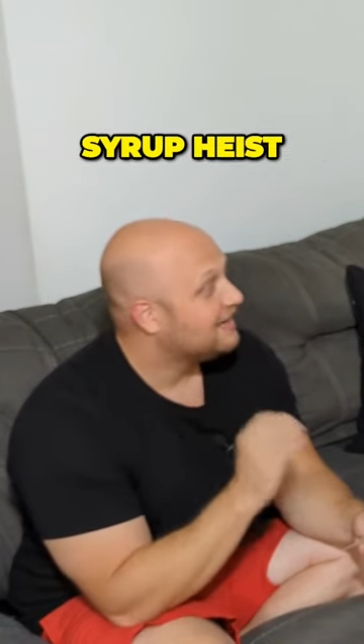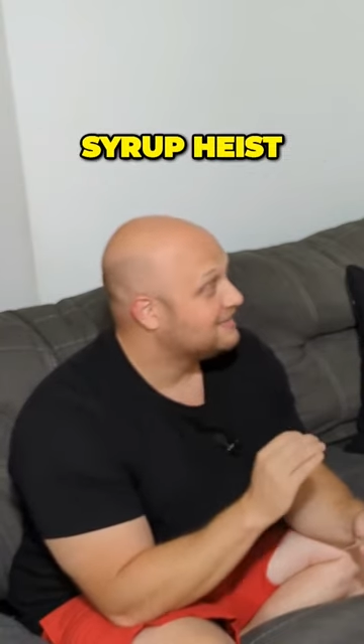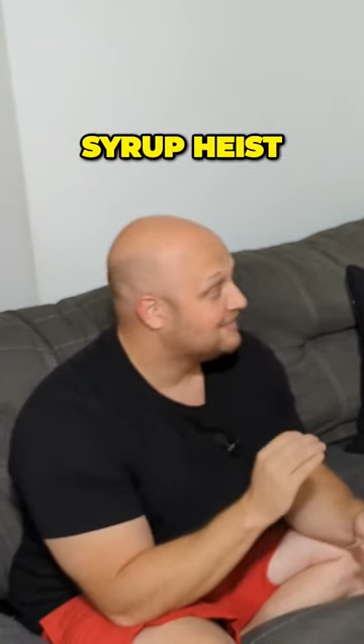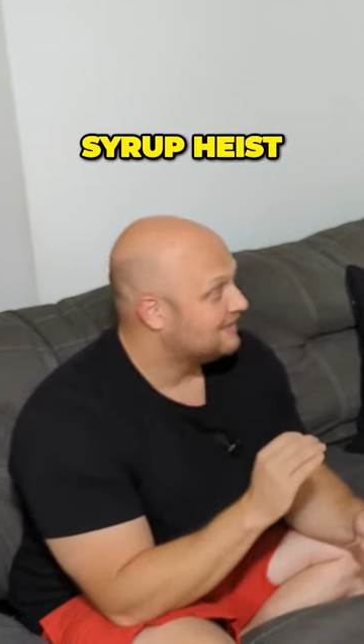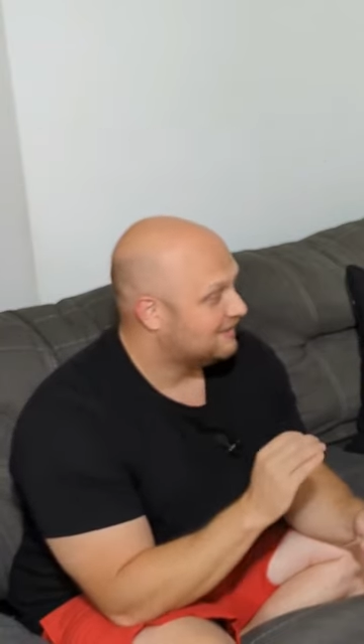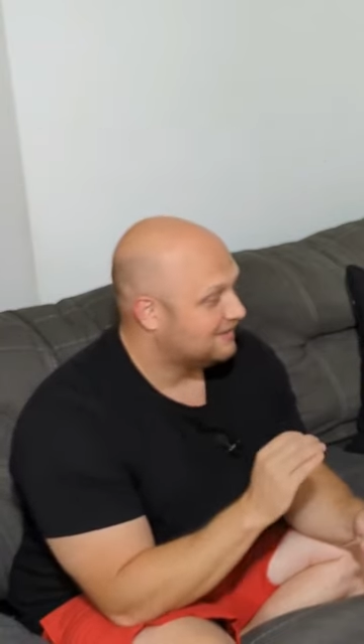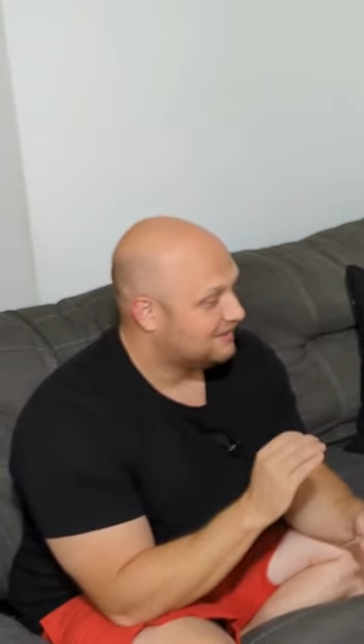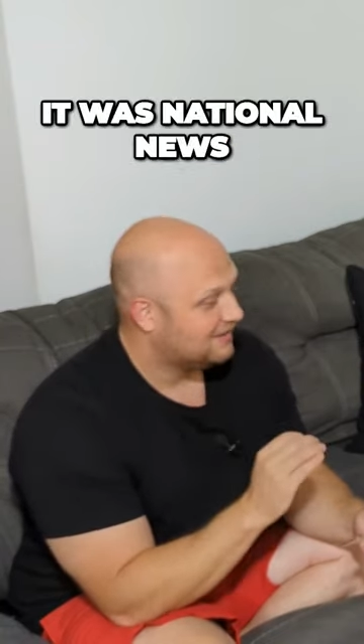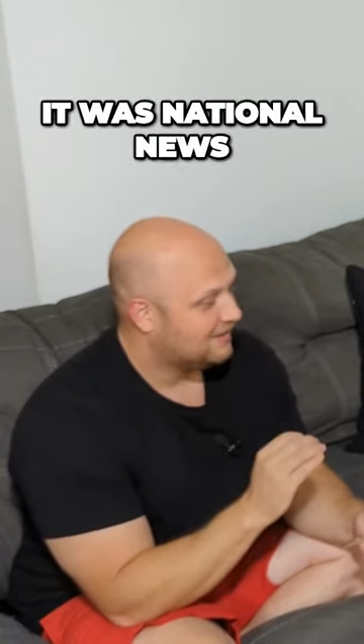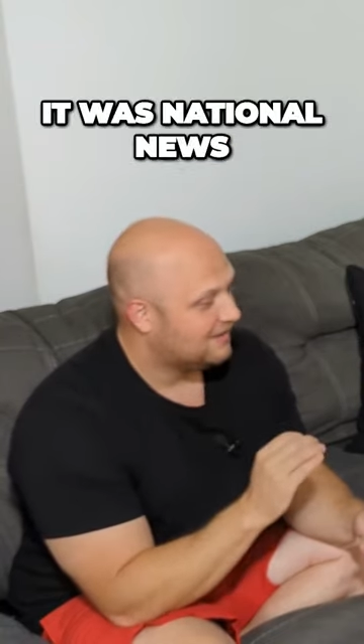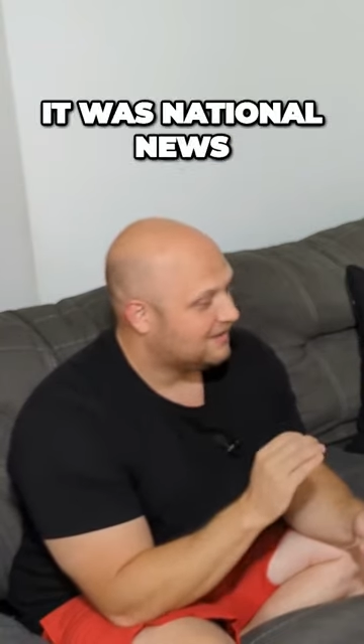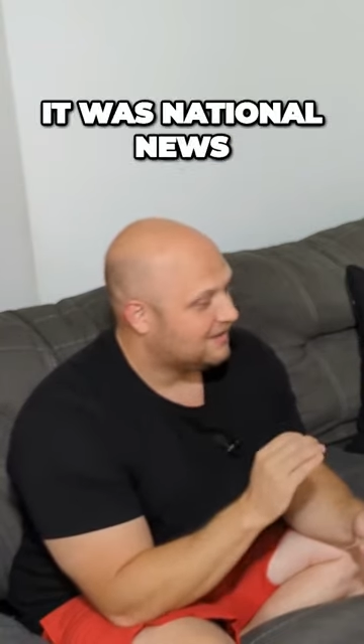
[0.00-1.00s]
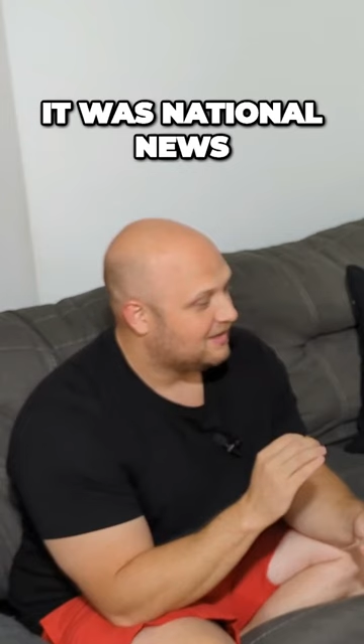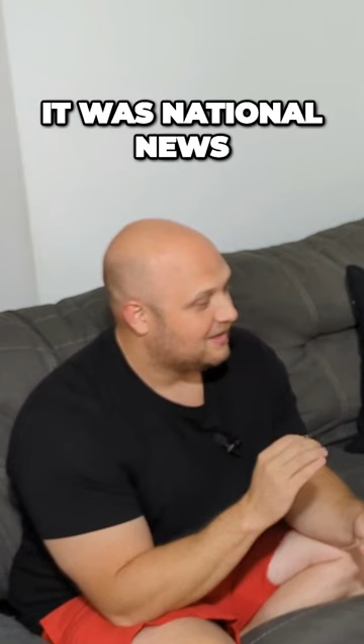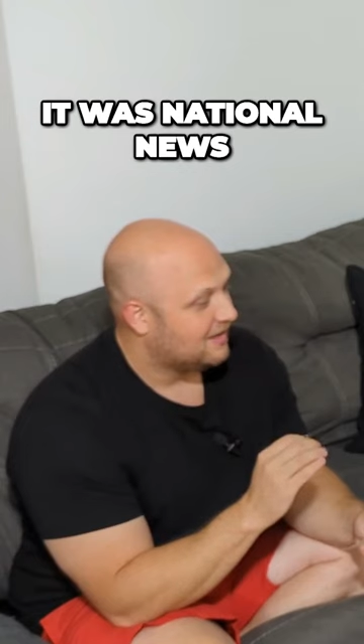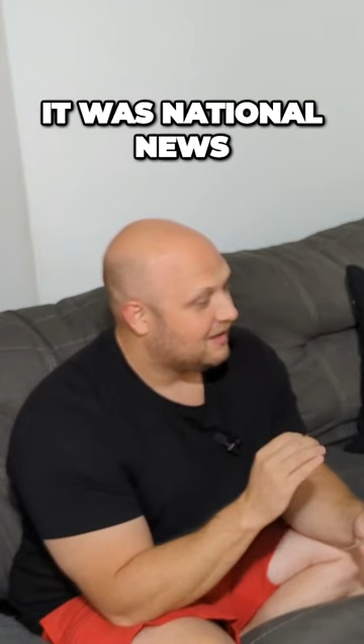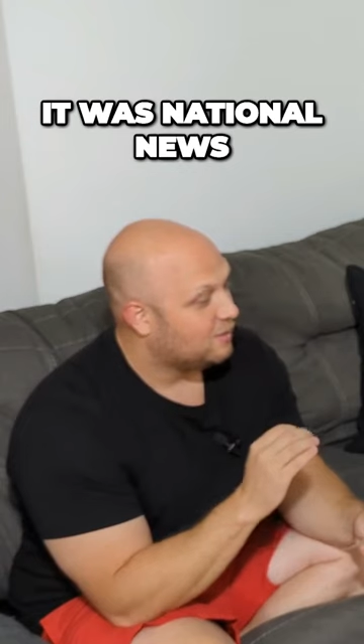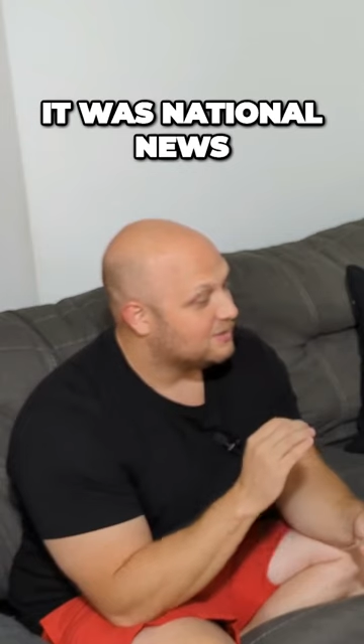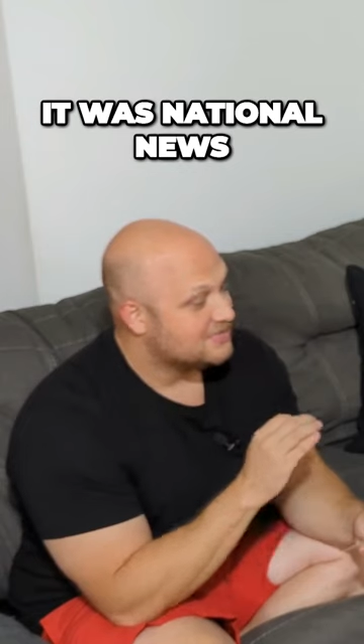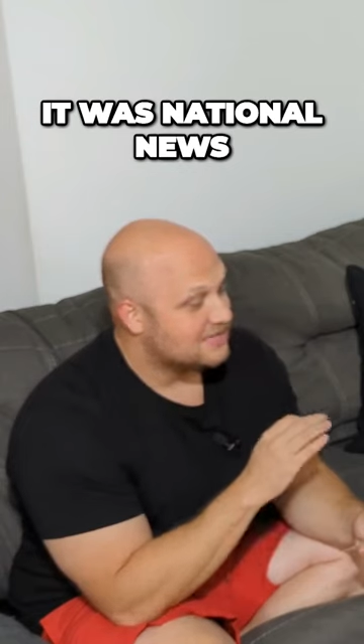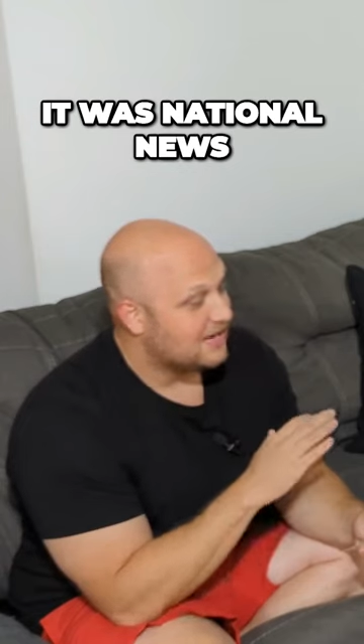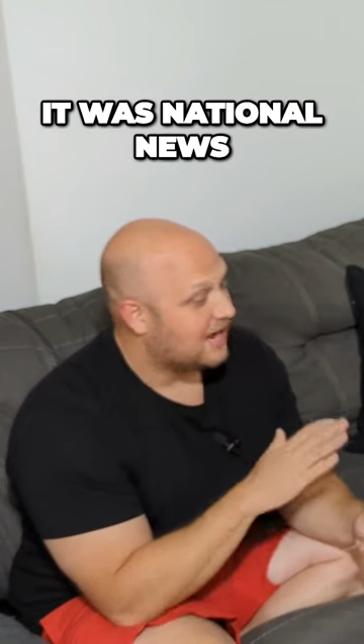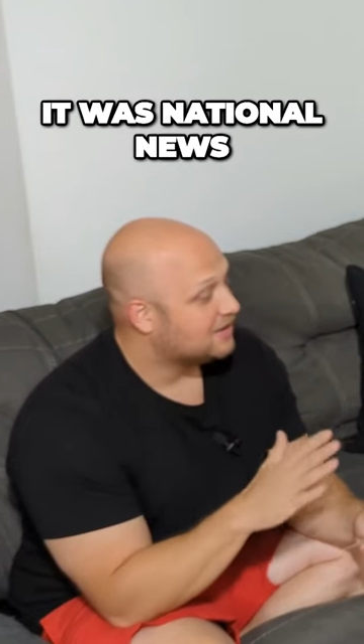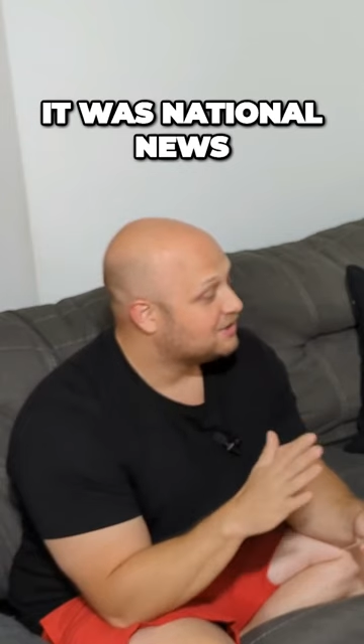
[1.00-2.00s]
Heist. It
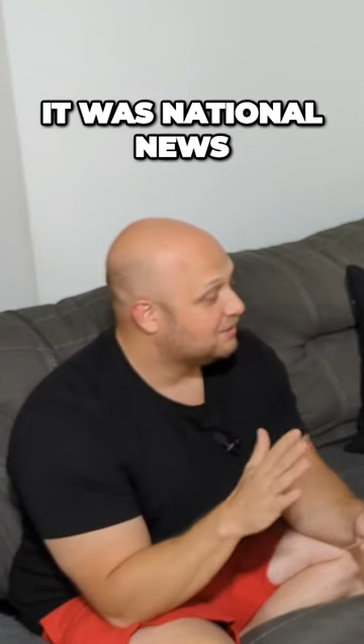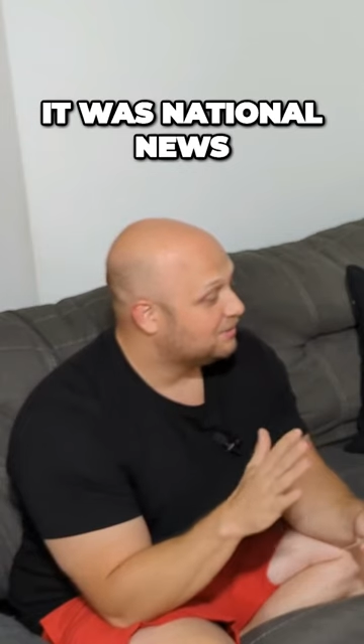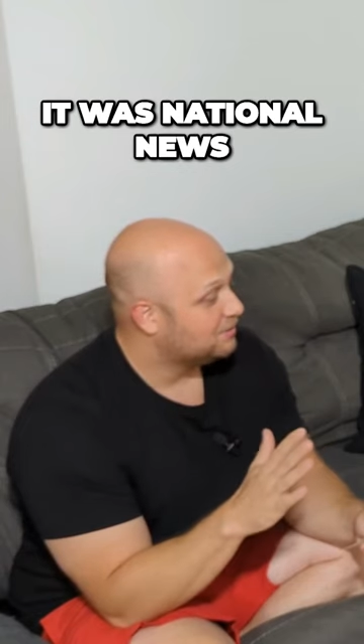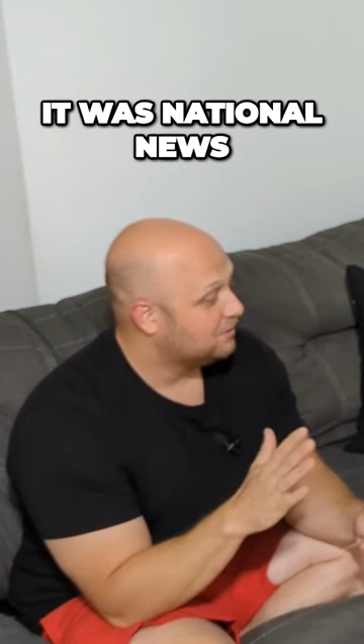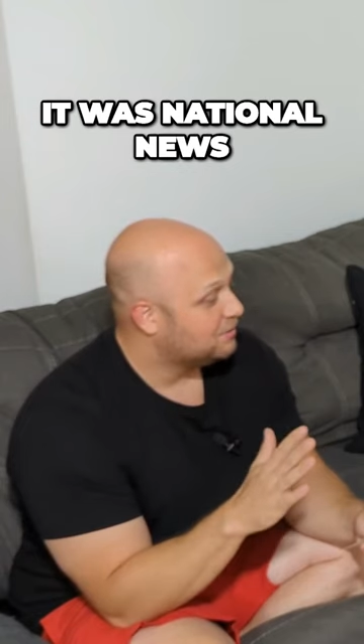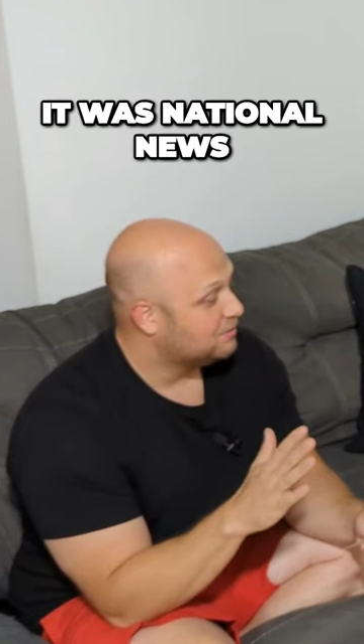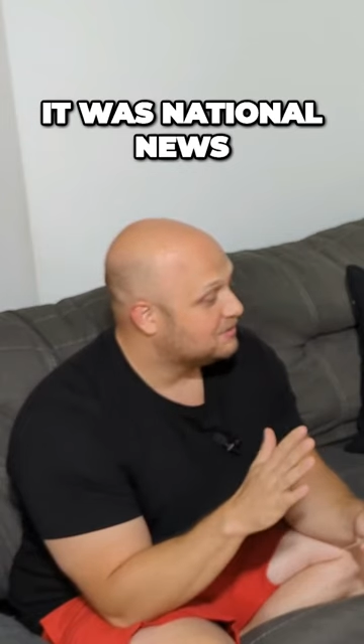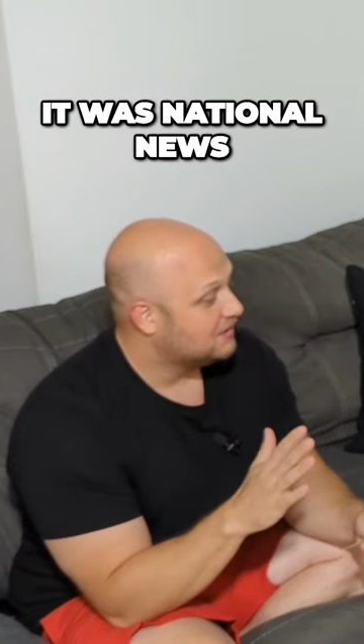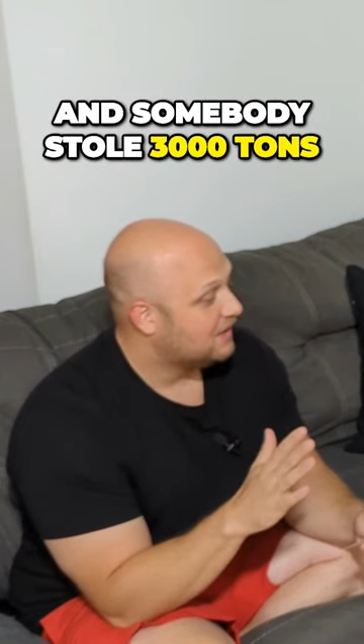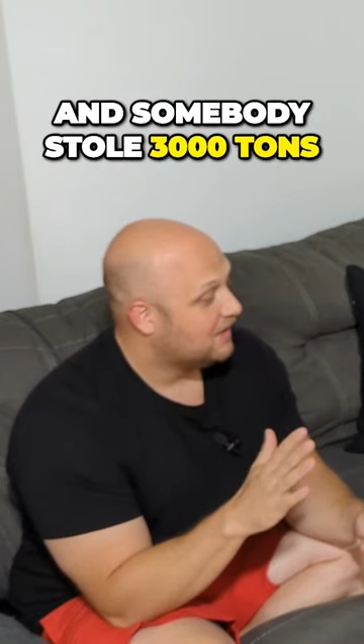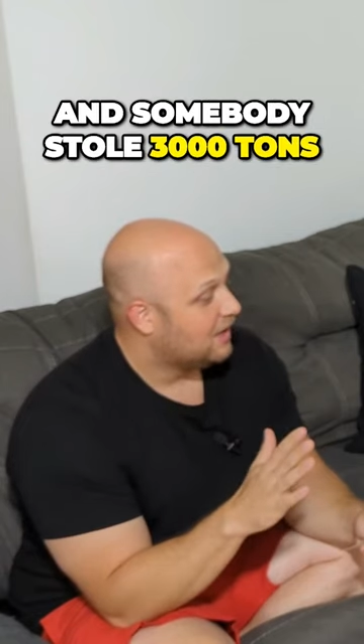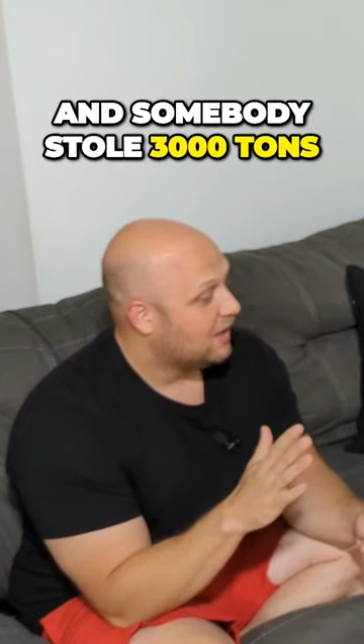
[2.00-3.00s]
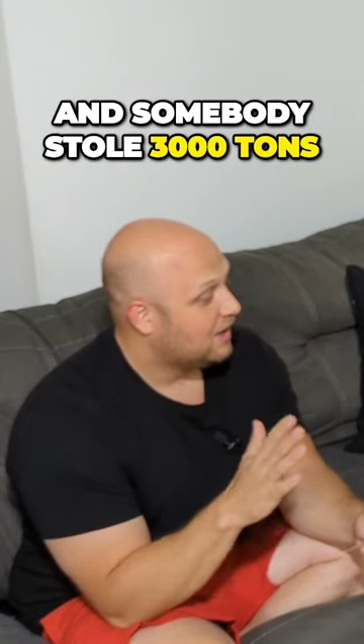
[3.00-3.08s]
was national news